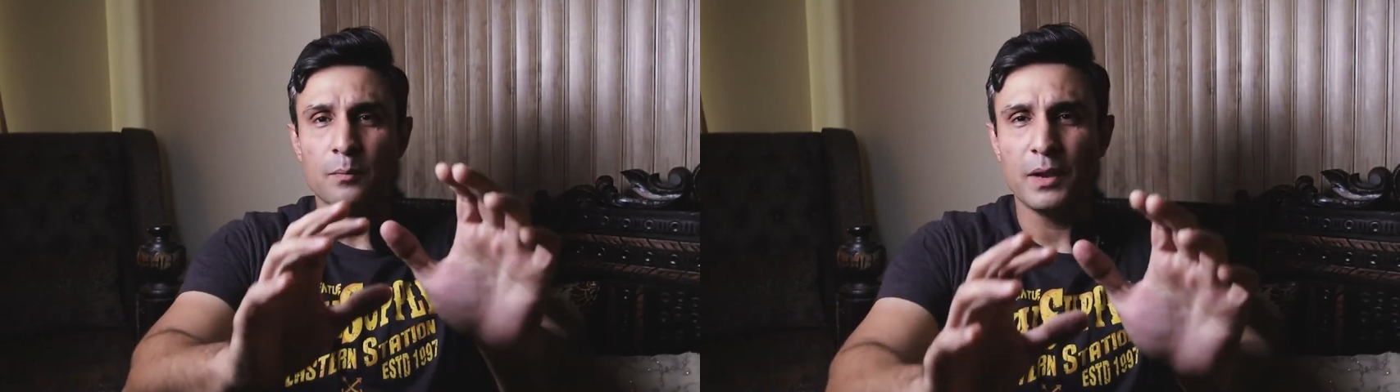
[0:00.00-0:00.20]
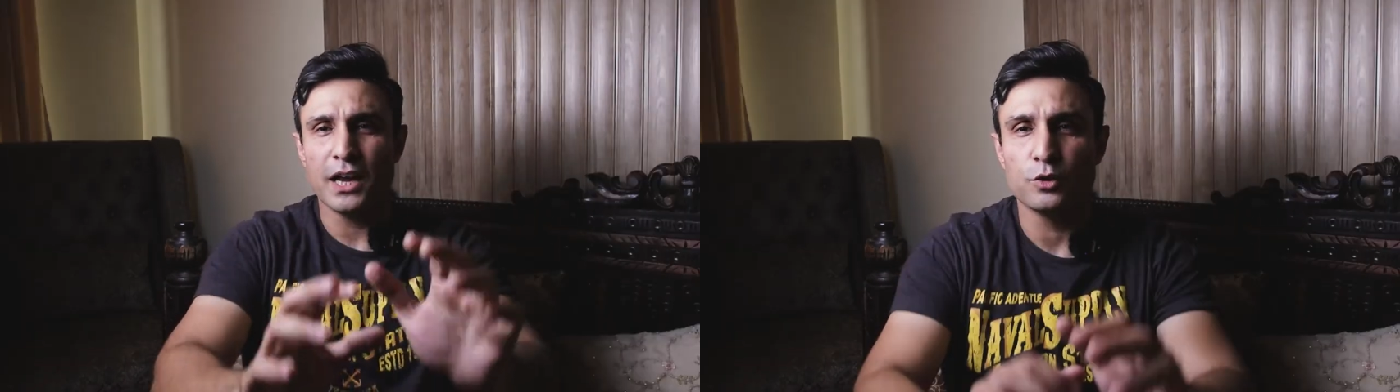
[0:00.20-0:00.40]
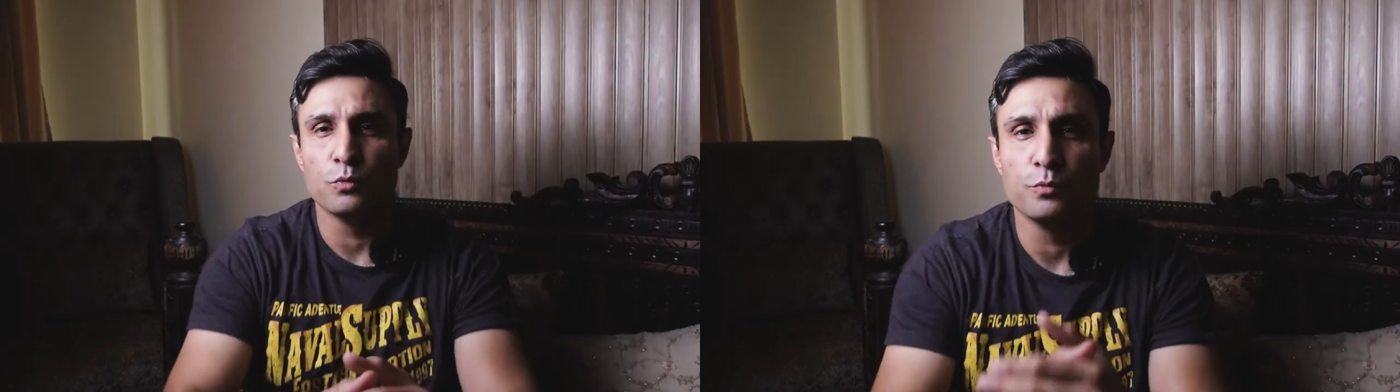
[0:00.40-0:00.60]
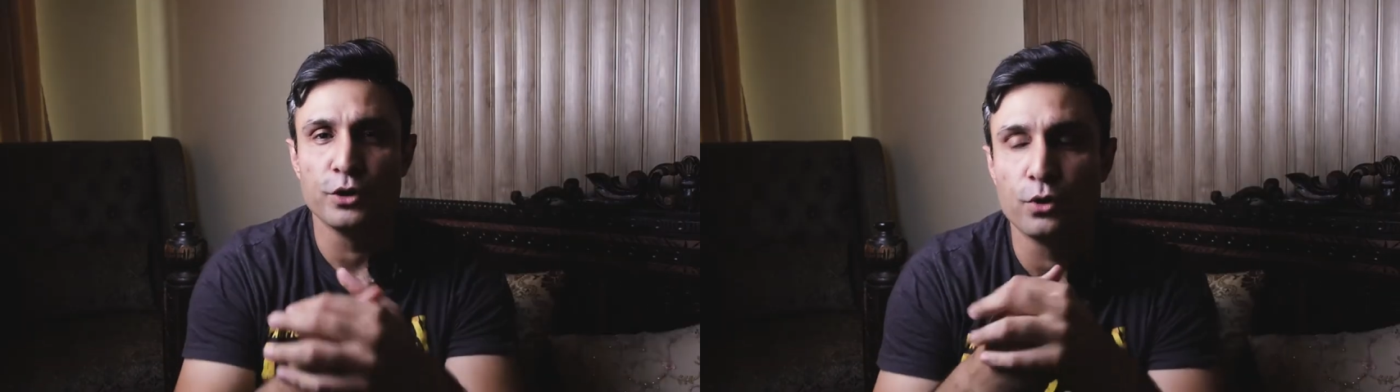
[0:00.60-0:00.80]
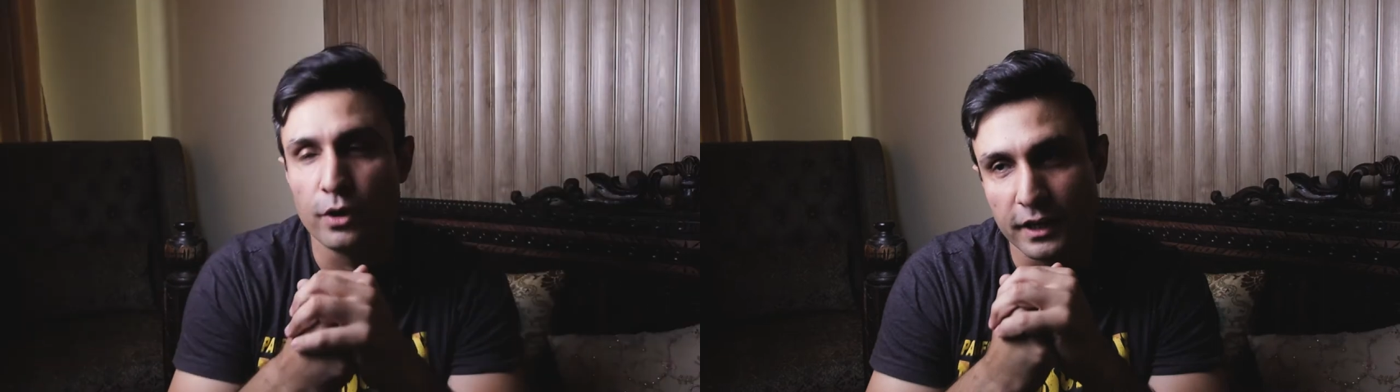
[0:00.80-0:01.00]
plan your
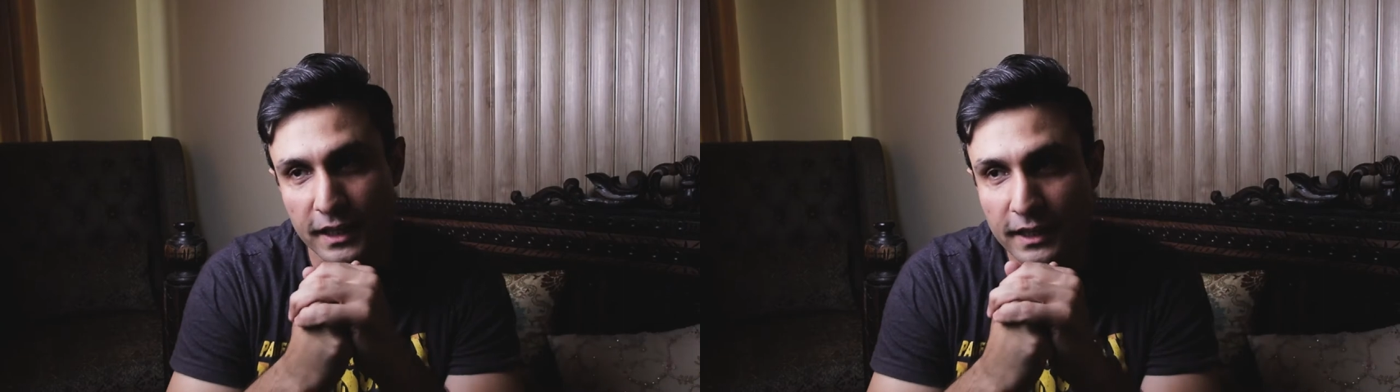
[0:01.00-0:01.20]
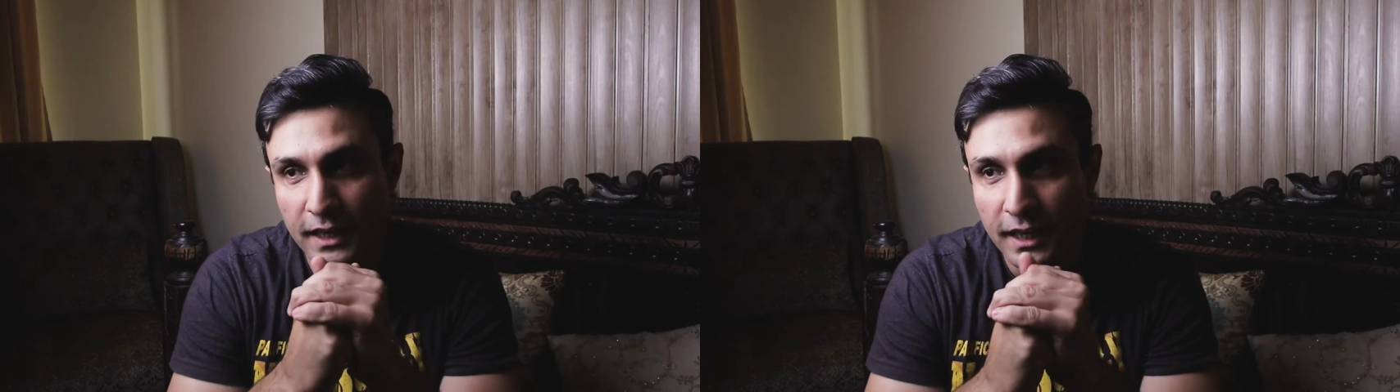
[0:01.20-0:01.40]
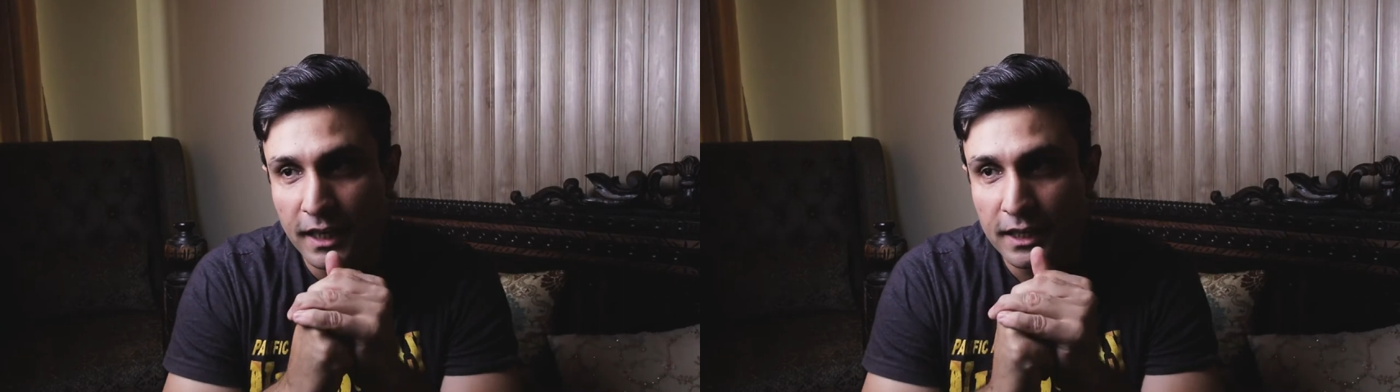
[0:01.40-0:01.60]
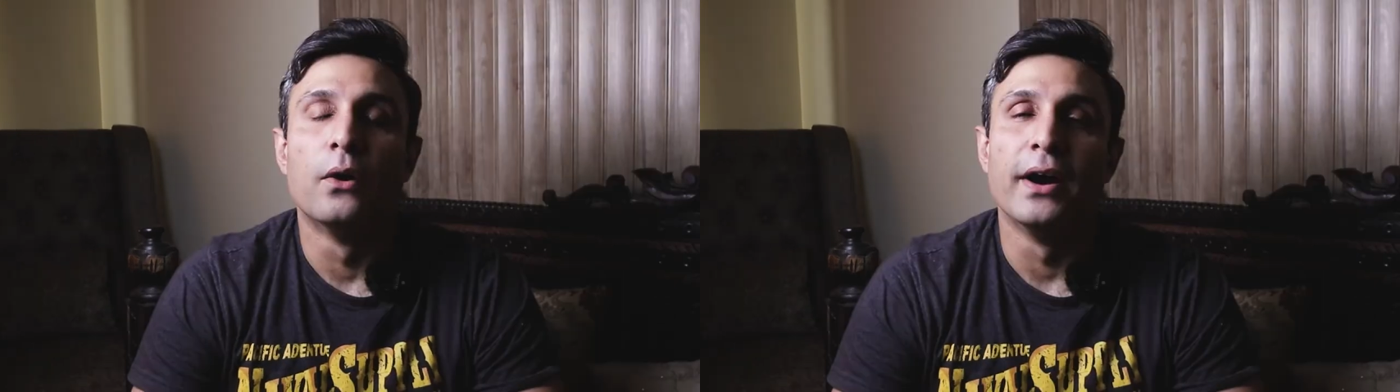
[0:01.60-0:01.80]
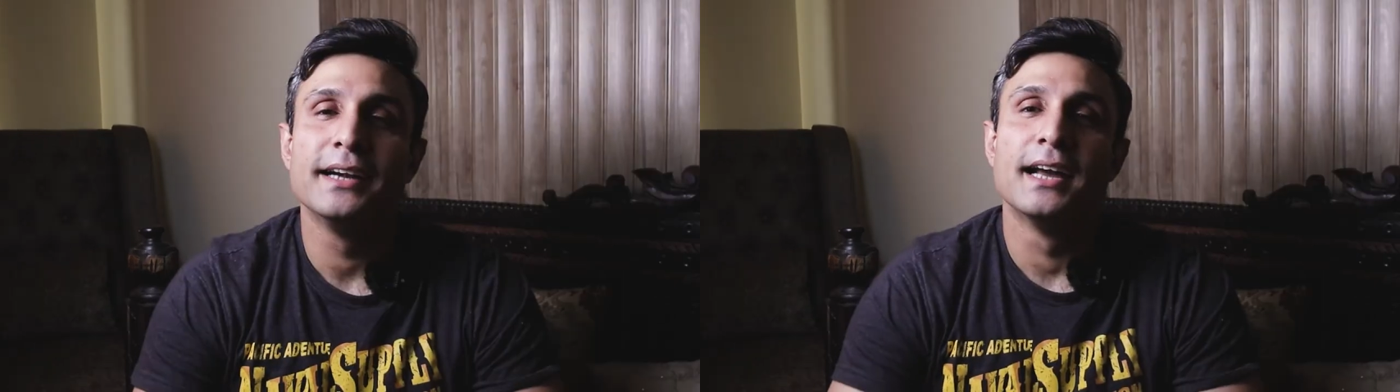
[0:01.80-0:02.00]
movement accordingly.
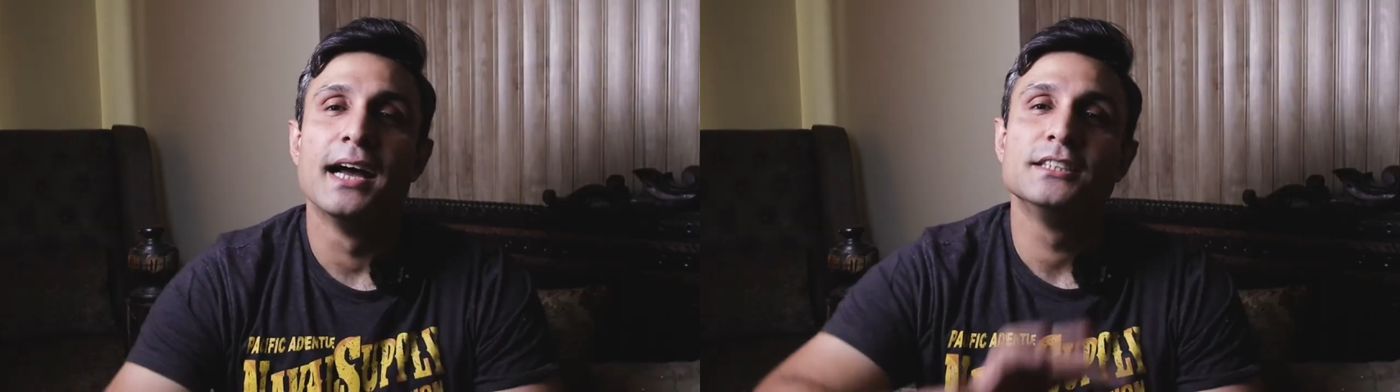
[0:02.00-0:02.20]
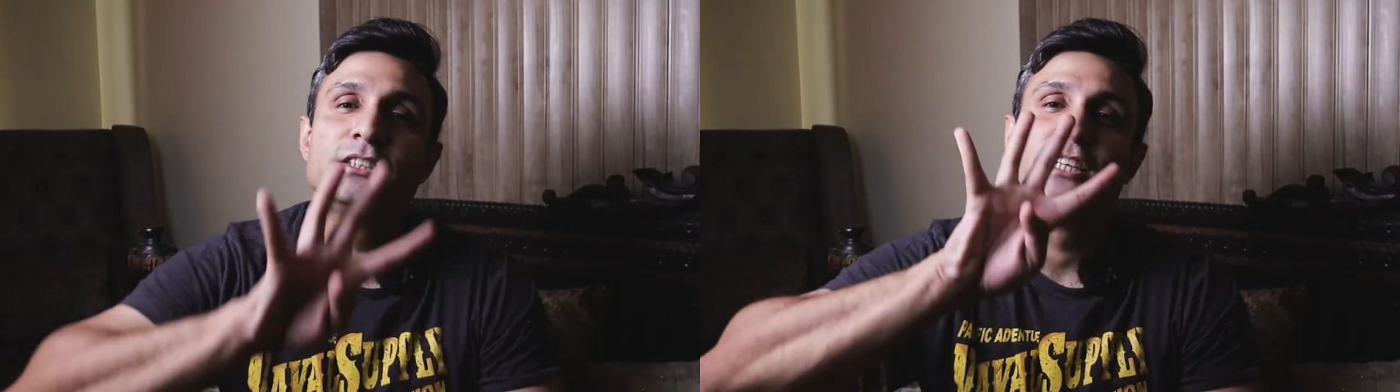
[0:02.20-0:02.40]
Alright guys,